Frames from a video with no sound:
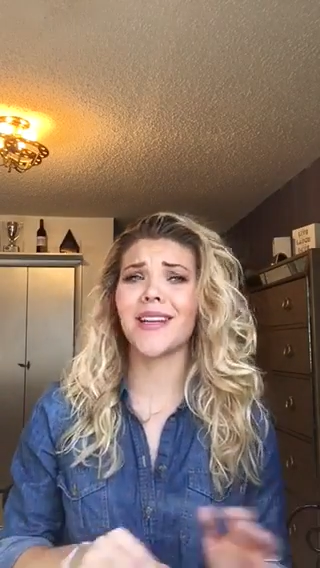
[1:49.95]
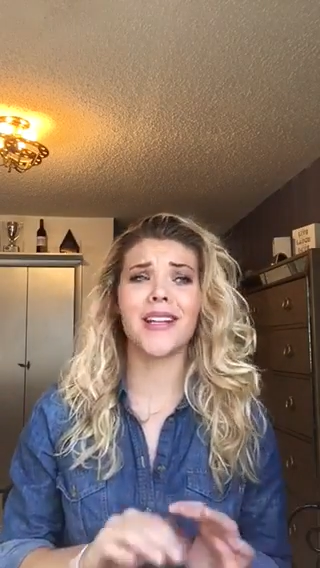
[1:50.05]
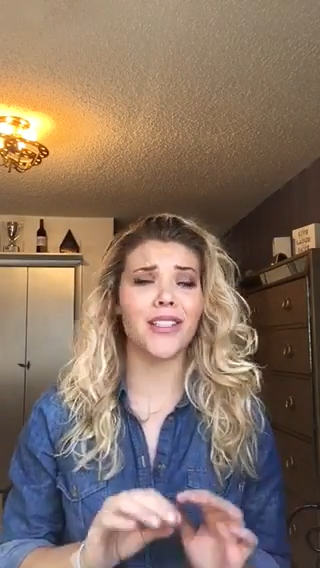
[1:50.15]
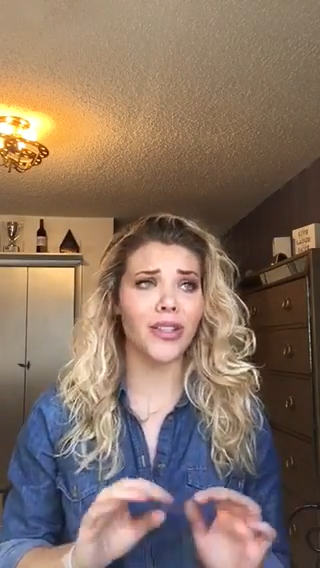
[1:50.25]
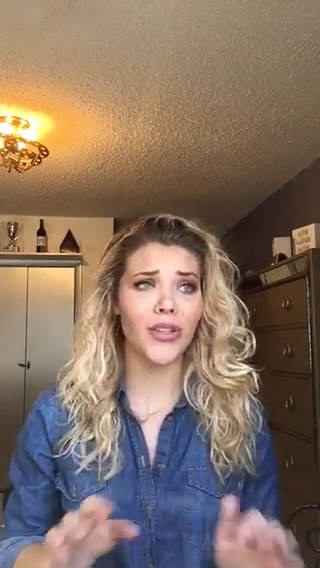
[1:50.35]
and
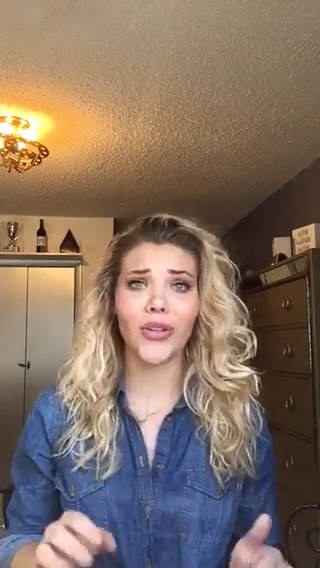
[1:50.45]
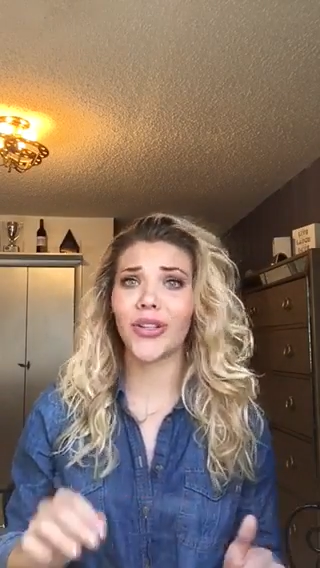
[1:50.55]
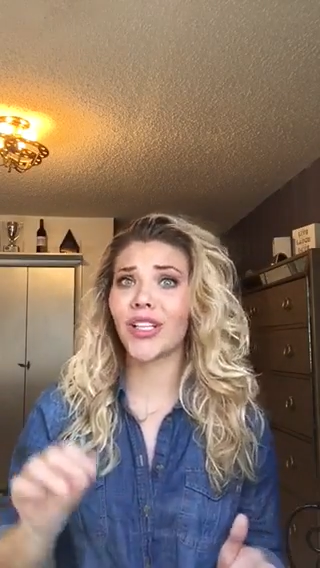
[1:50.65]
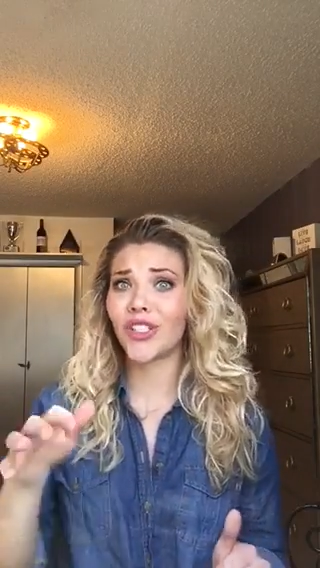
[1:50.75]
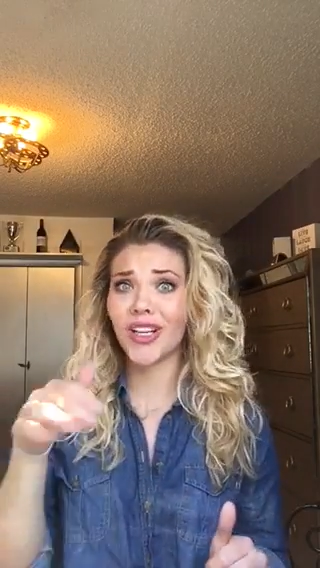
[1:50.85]
it's
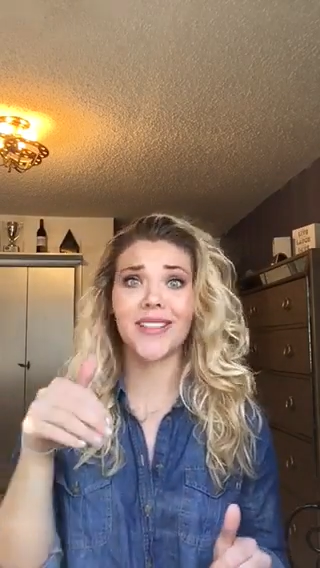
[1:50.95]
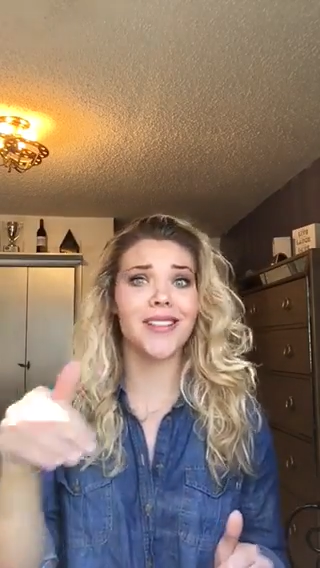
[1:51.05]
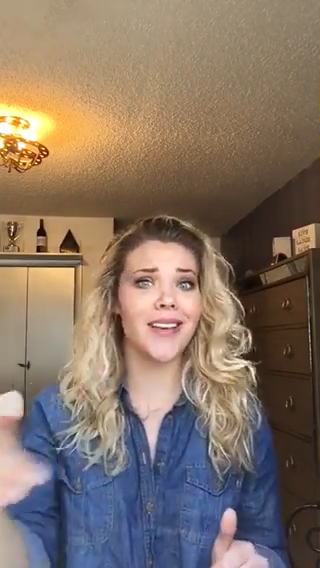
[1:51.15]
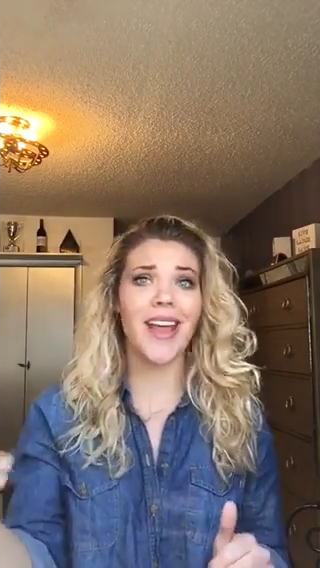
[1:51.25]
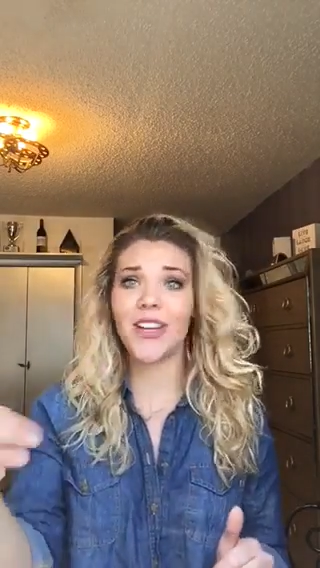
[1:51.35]
literally
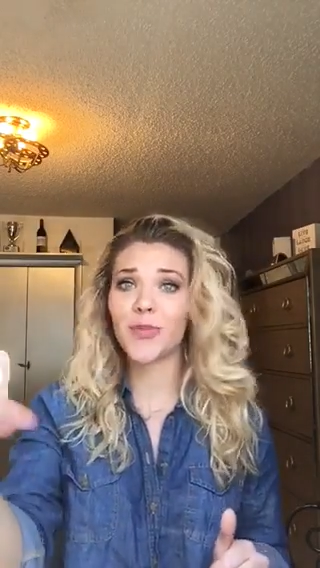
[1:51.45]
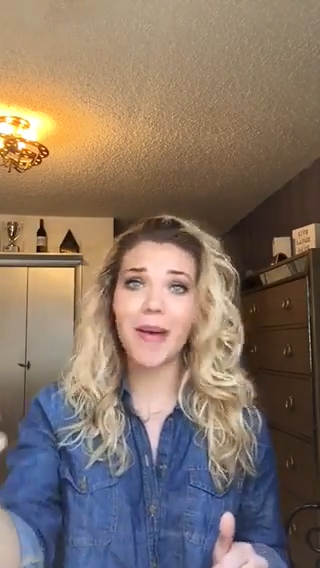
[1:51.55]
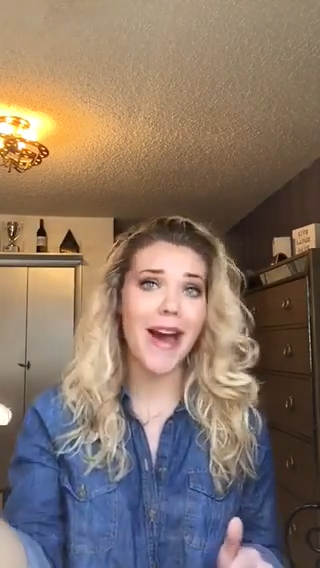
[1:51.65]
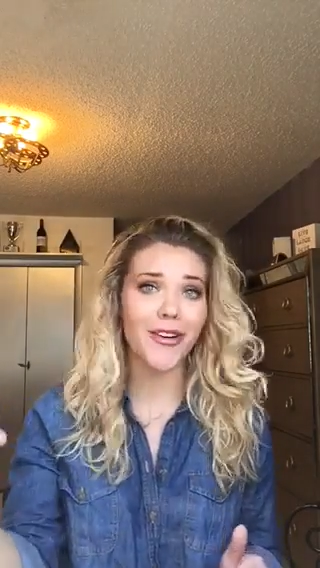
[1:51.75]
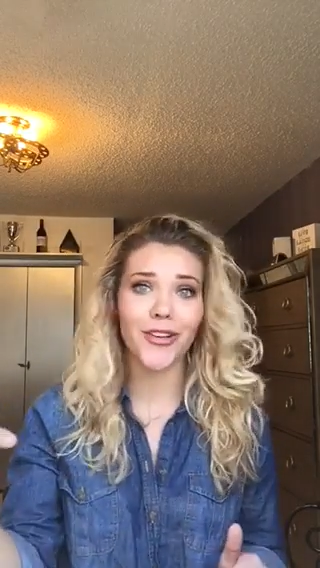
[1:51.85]
just an H
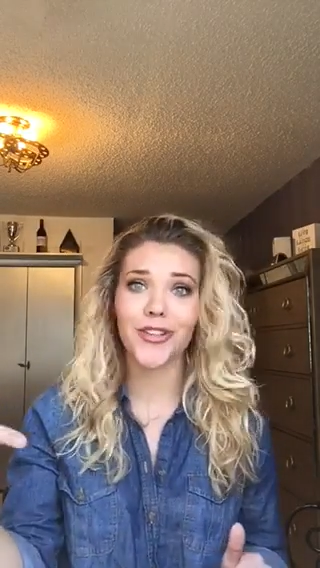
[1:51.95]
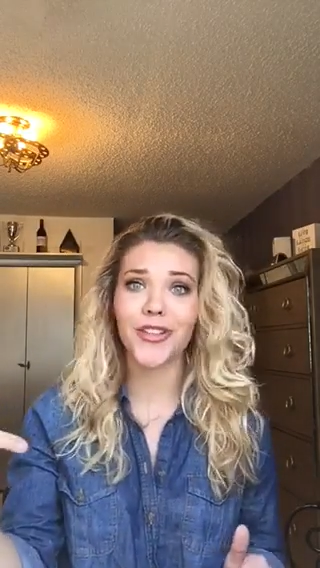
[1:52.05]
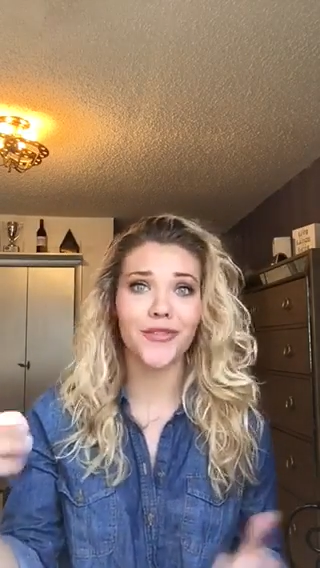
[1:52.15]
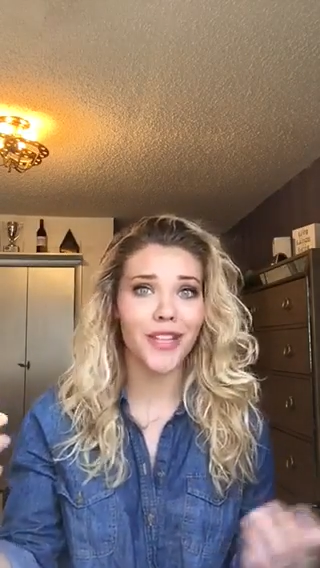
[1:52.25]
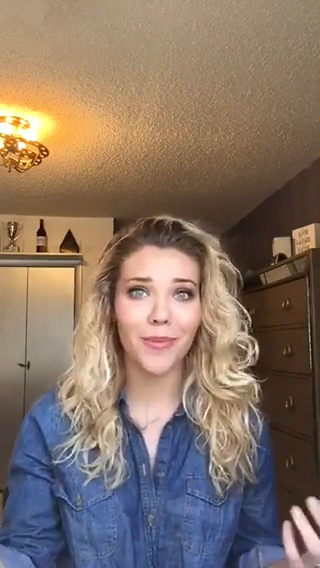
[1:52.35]
pattern
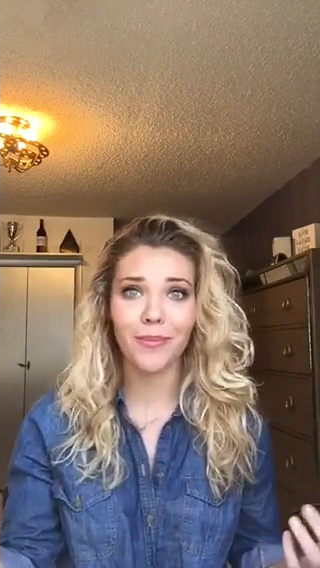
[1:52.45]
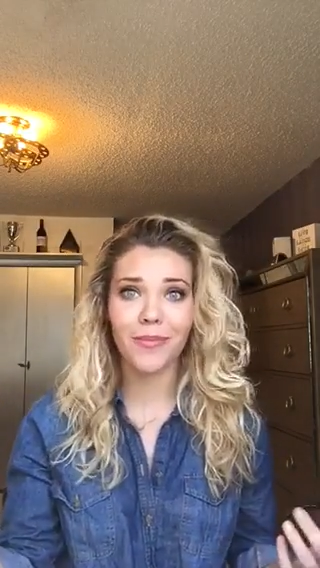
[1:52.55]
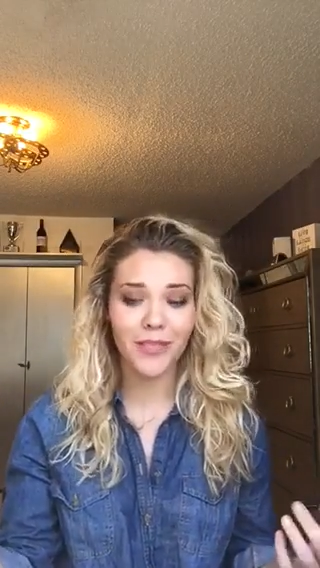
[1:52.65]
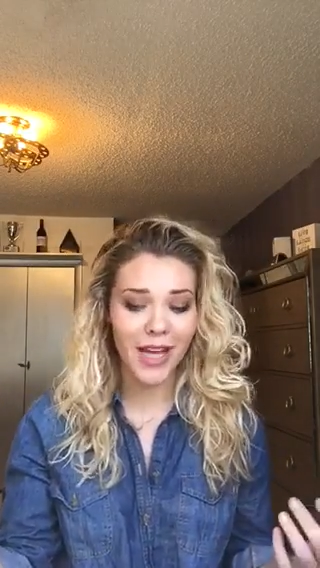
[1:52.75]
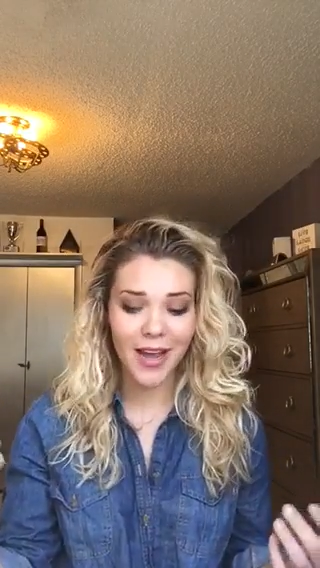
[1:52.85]
shifting
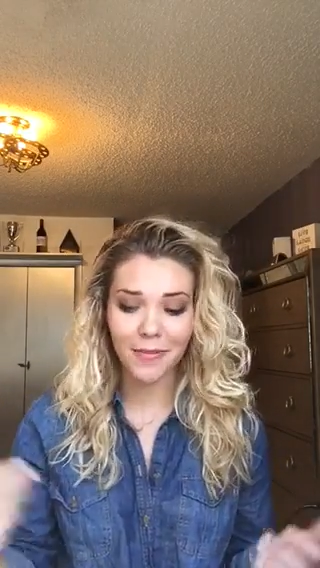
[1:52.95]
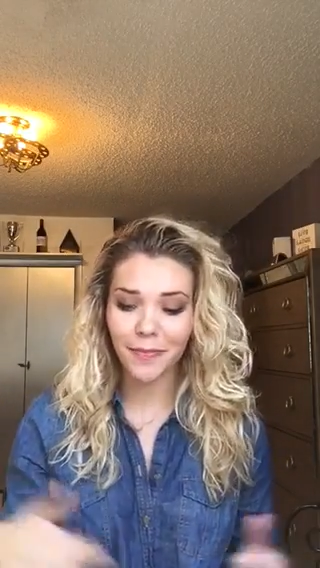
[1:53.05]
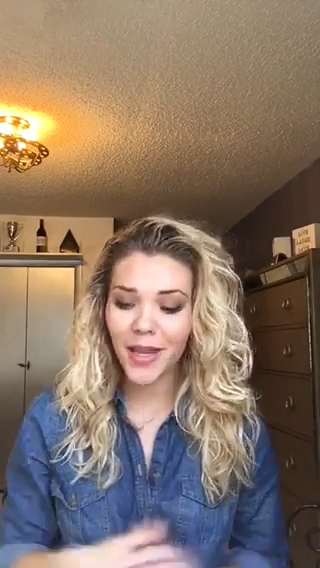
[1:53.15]
type.